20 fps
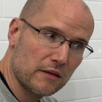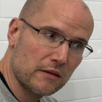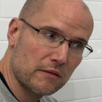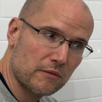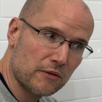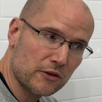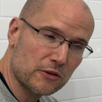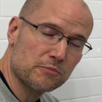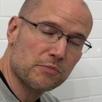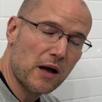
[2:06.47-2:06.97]

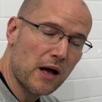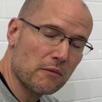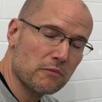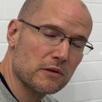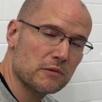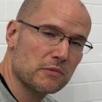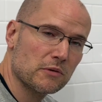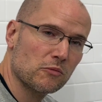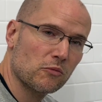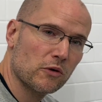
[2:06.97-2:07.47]
There's probably
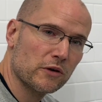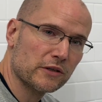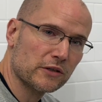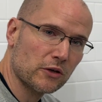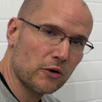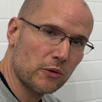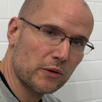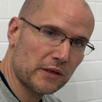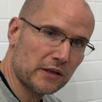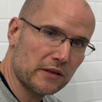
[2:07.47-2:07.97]
been water
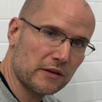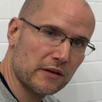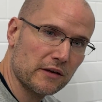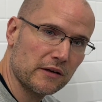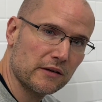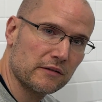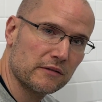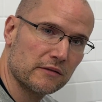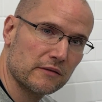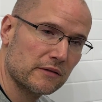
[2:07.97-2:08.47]
going in there.
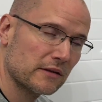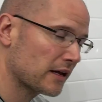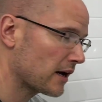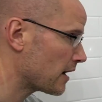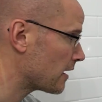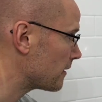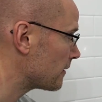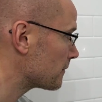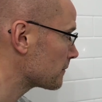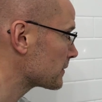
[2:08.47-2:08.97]

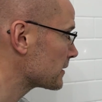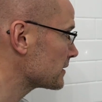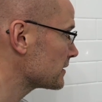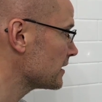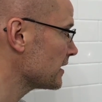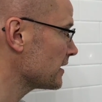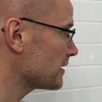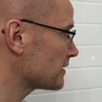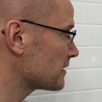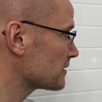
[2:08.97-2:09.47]
Now I'm going to
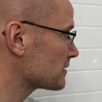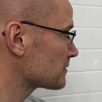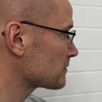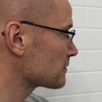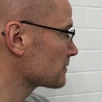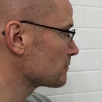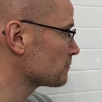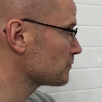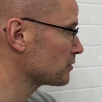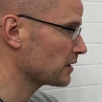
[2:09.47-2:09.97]
take this
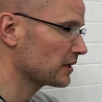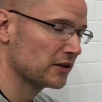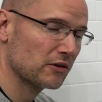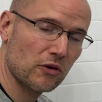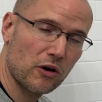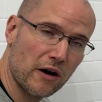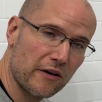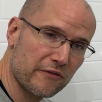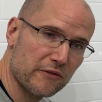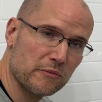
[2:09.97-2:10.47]
plate
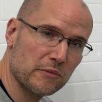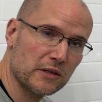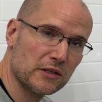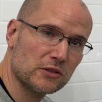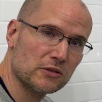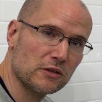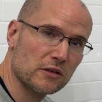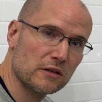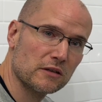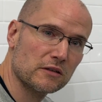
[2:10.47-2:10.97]
off and make
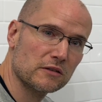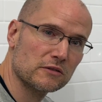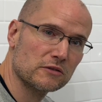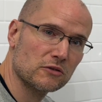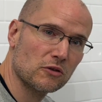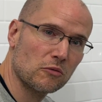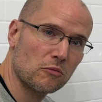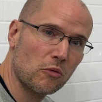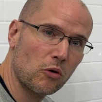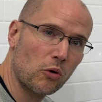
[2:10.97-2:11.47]
sure that there's
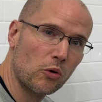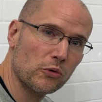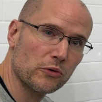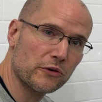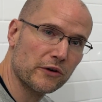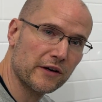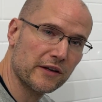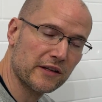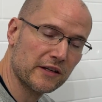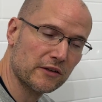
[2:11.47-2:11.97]
no mold or
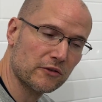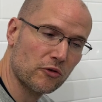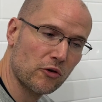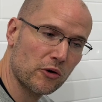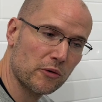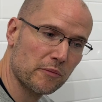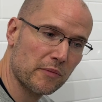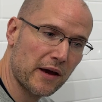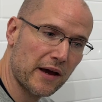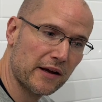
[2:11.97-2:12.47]
anything
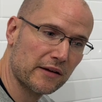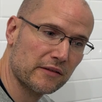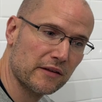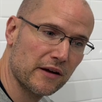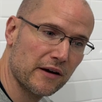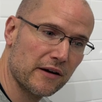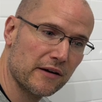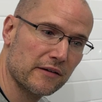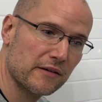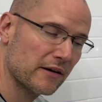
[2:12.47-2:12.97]
growing back
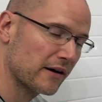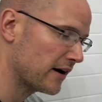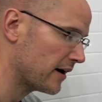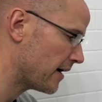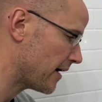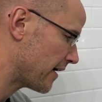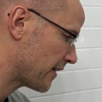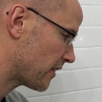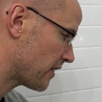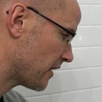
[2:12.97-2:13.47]
there.
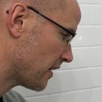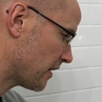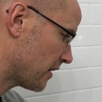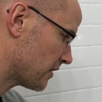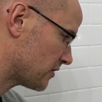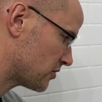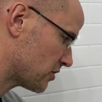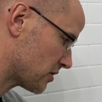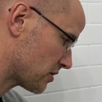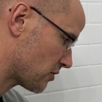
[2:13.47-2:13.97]
I think it
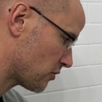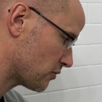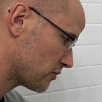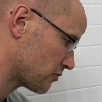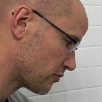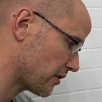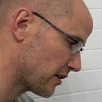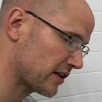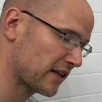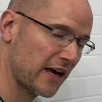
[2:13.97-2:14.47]
just goes
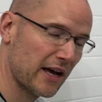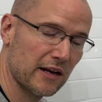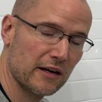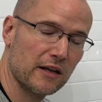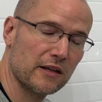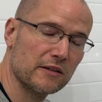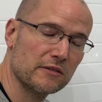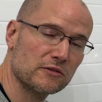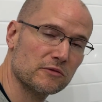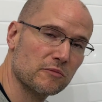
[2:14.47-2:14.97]
right down
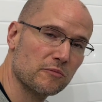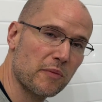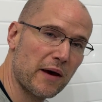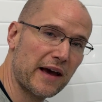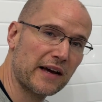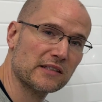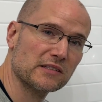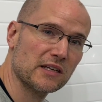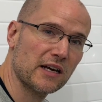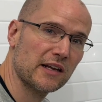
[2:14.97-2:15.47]
on the
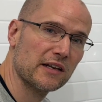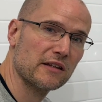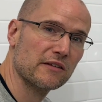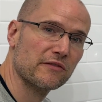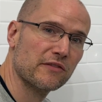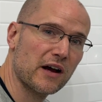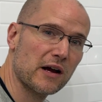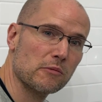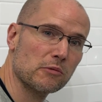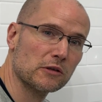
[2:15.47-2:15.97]
back side of the
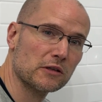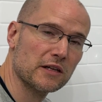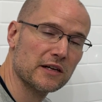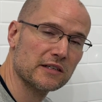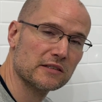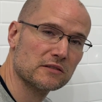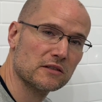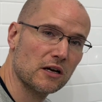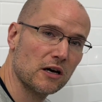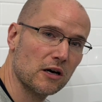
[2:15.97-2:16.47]
fiberglass
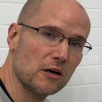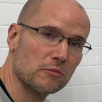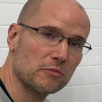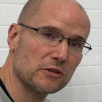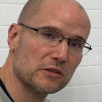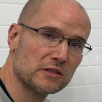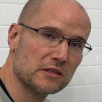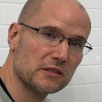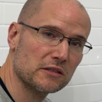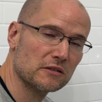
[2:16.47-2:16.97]
tub or
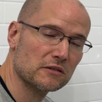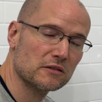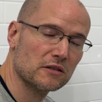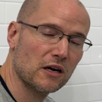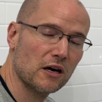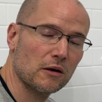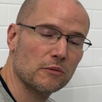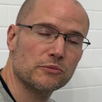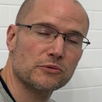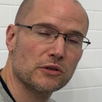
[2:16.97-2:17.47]
steel
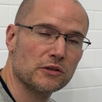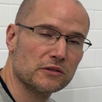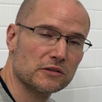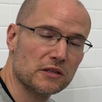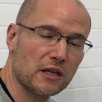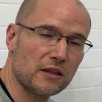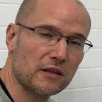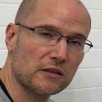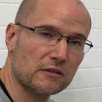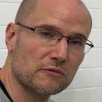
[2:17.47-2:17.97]
tub, so there's
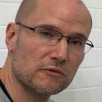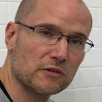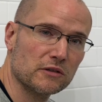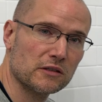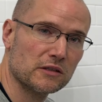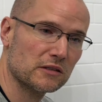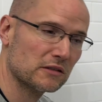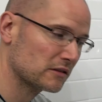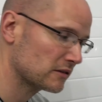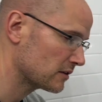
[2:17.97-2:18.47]
nothing really